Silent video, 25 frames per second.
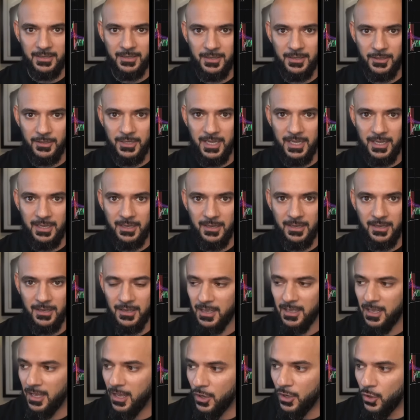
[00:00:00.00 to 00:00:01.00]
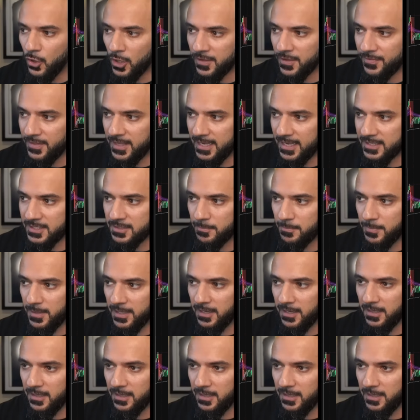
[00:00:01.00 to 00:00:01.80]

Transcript: okay? Look at the S&P.